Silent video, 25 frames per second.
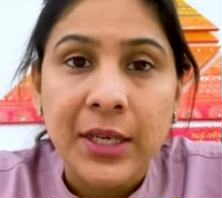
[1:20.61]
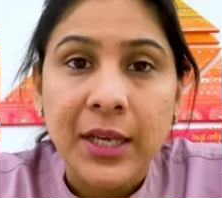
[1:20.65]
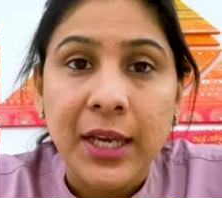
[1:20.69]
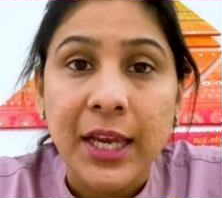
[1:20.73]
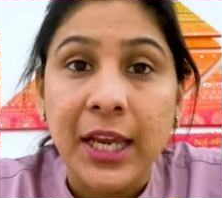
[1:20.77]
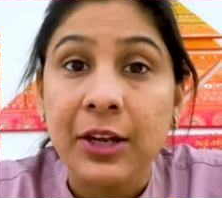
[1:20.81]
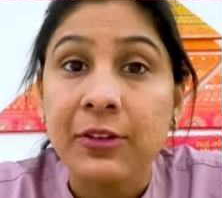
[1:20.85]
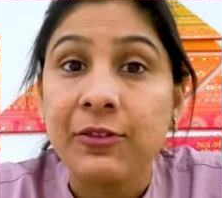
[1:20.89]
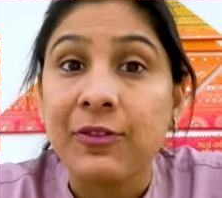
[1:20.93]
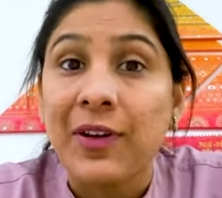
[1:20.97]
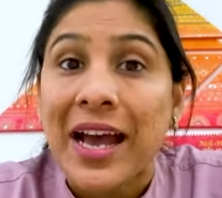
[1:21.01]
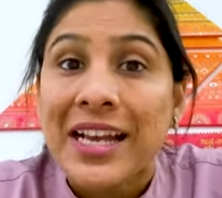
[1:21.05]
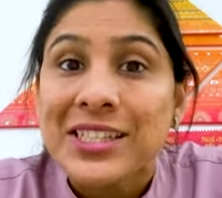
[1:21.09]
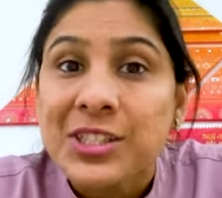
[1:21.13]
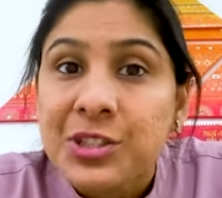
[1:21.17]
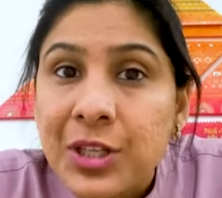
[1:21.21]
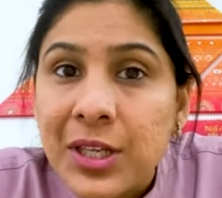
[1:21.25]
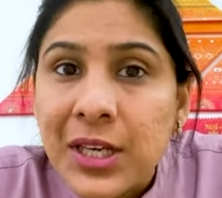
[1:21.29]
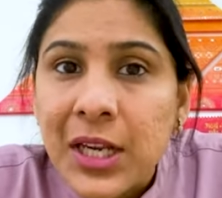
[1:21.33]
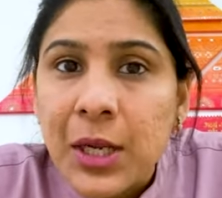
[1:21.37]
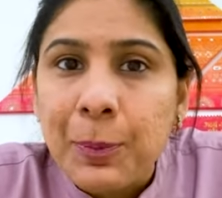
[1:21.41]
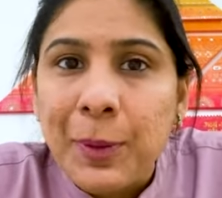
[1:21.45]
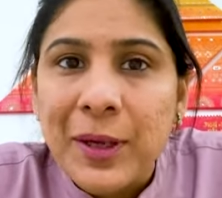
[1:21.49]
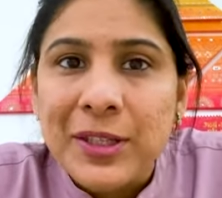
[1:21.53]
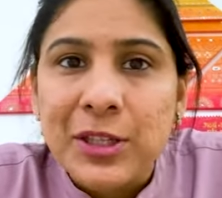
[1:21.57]
In
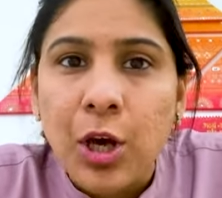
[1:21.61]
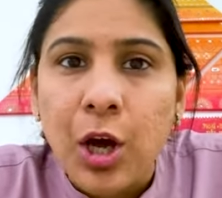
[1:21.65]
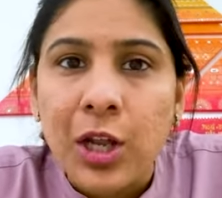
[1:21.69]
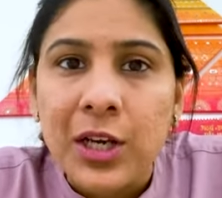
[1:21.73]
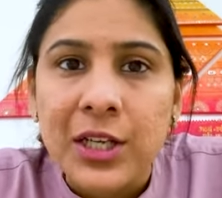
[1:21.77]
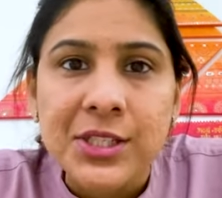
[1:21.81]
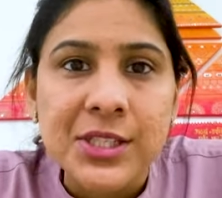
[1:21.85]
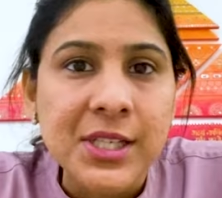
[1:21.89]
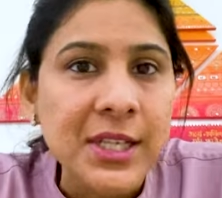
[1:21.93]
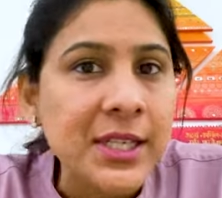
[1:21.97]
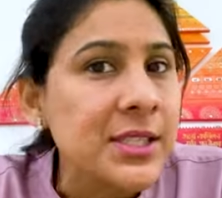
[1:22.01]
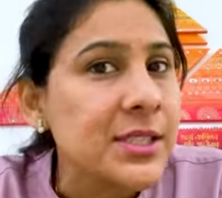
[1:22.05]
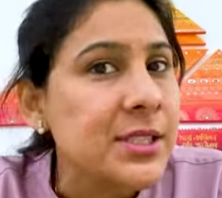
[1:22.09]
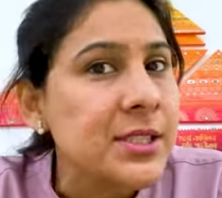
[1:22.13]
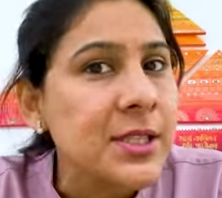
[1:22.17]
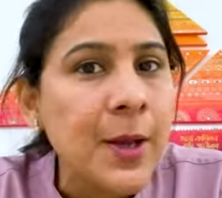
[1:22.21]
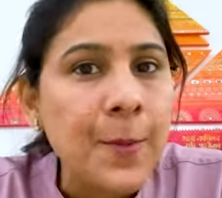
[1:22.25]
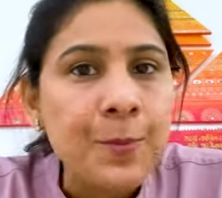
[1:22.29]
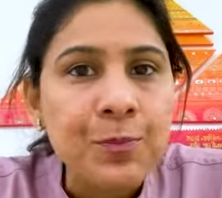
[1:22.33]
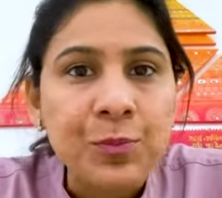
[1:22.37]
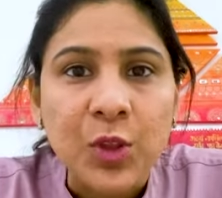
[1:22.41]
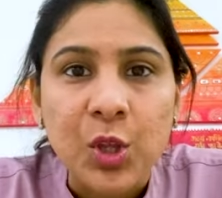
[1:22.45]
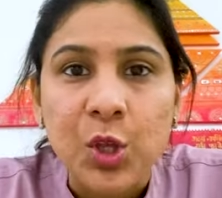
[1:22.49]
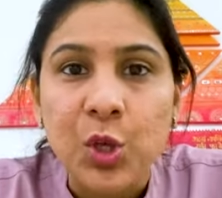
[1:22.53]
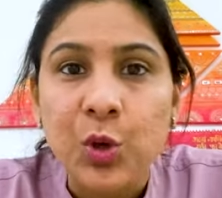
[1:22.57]
vascular pathologies,
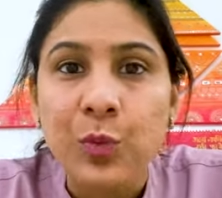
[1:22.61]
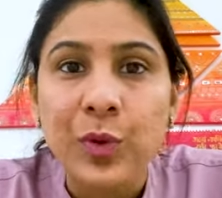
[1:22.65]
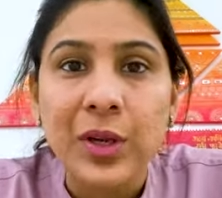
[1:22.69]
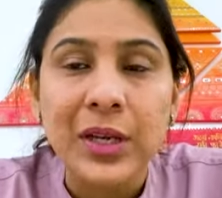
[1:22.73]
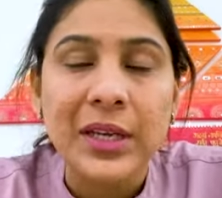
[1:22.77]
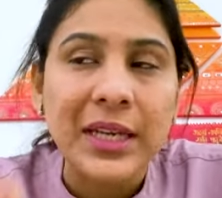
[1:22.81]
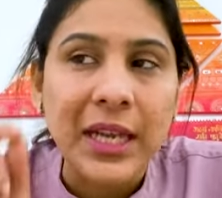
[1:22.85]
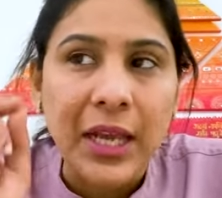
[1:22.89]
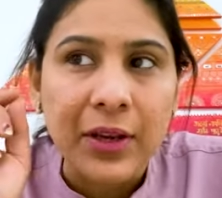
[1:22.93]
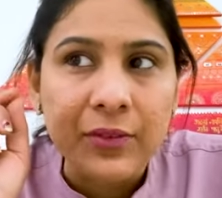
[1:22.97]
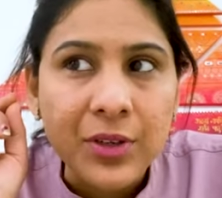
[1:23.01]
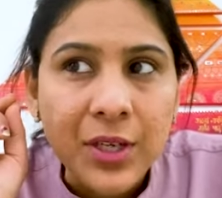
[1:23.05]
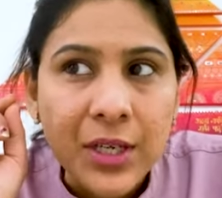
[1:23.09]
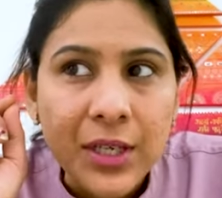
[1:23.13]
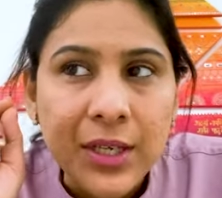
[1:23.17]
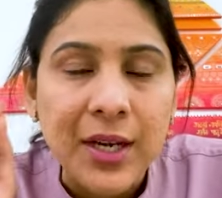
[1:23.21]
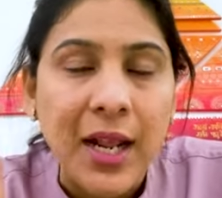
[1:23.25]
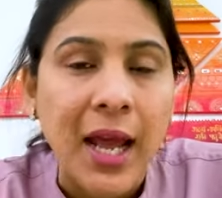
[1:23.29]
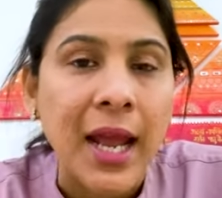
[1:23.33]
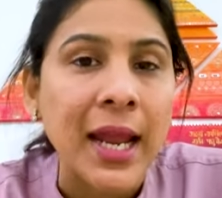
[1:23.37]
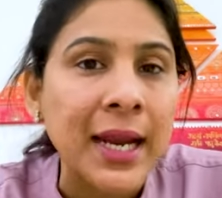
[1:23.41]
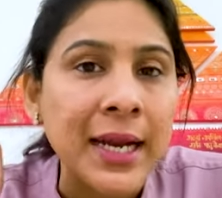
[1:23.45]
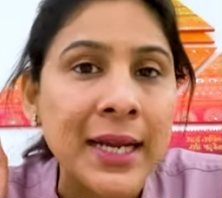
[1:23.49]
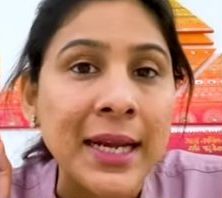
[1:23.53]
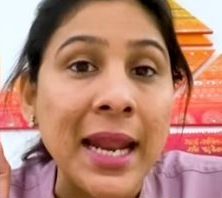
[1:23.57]
you will never
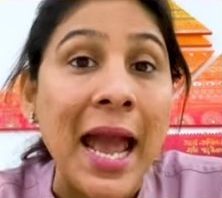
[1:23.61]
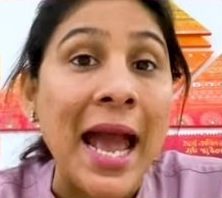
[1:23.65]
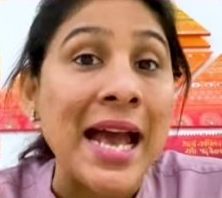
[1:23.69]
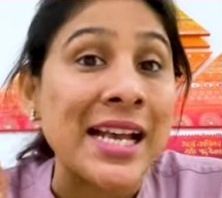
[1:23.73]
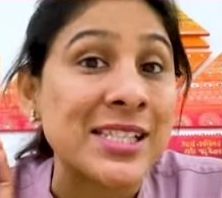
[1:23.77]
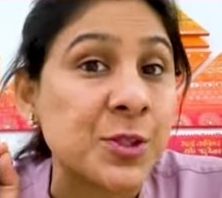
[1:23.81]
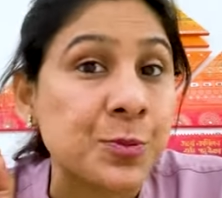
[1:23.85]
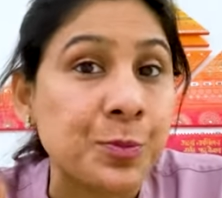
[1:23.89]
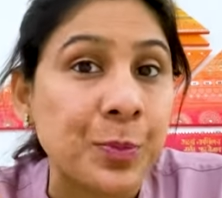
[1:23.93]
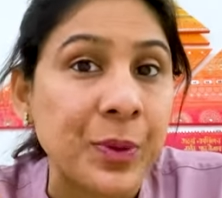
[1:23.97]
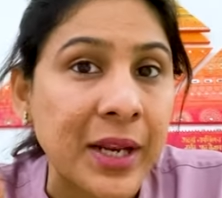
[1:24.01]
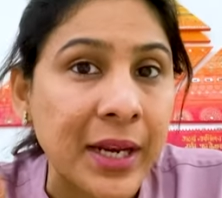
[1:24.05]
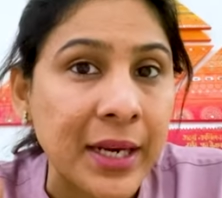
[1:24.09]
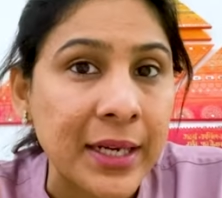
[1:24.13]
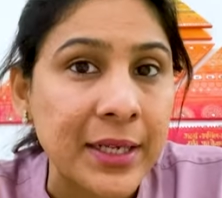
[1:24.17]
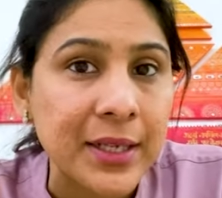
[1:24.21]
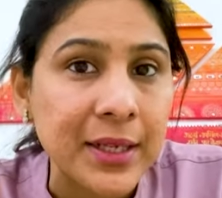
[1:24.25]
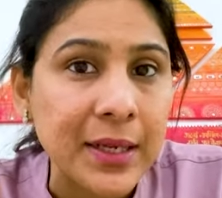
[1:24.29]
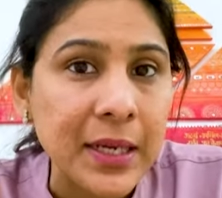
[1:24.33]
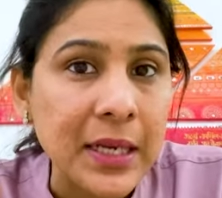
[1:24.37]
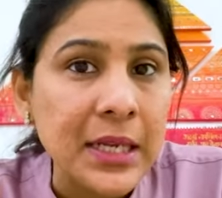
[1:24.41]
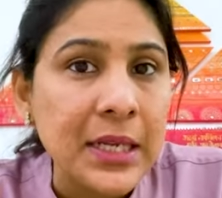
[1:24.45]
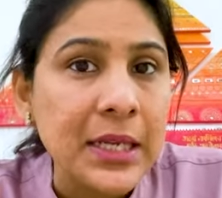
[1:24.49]
try and aspirate.